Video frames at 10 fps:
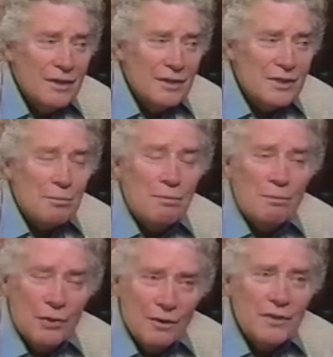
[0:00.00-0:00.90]
is a
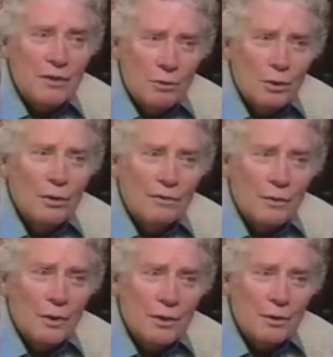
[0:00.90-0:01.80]
perfect role
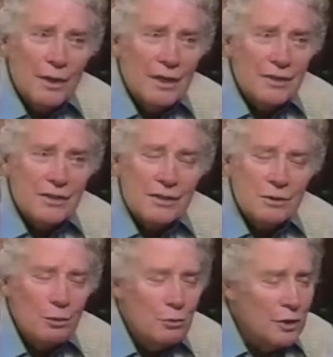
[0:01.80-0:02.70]
for you. And he said,
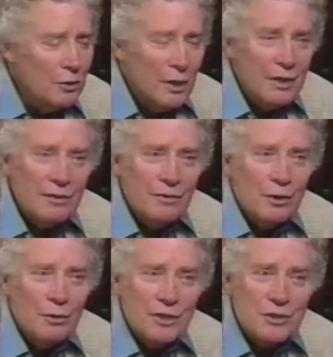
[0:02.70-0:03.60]
you'll regret it for the
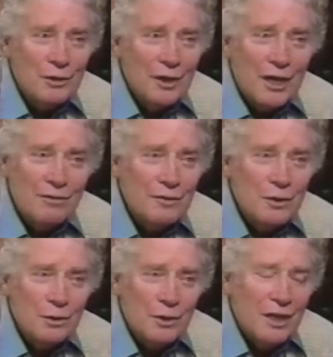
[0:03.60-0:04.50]
rest of your life if you
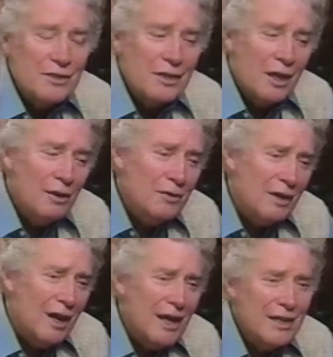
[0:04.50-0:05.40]
don't. I said, Alfred,
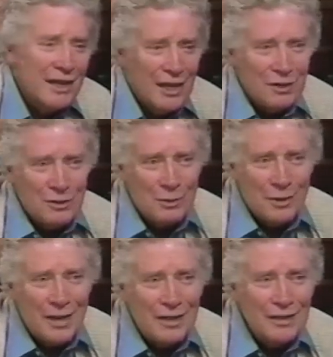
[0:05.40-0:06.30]
I can't do
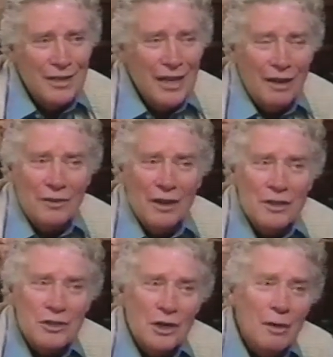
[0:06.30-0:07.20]
that. I've got a
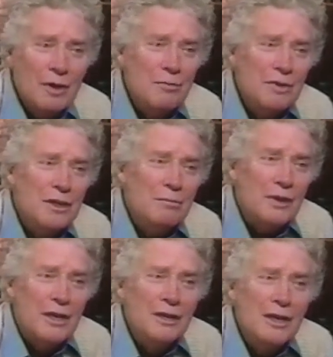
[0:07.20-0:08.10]
job. I'm being
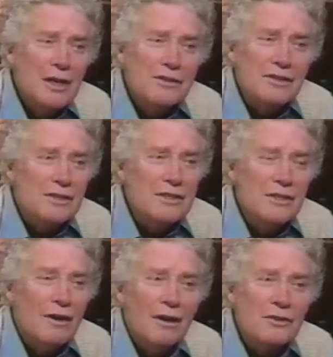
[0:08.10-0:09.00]
paid
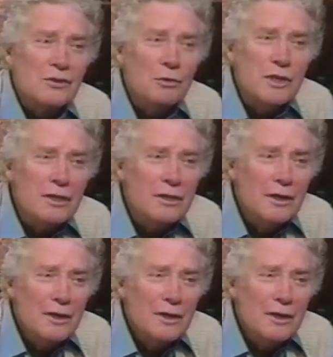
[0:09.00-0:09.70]
$60 a week.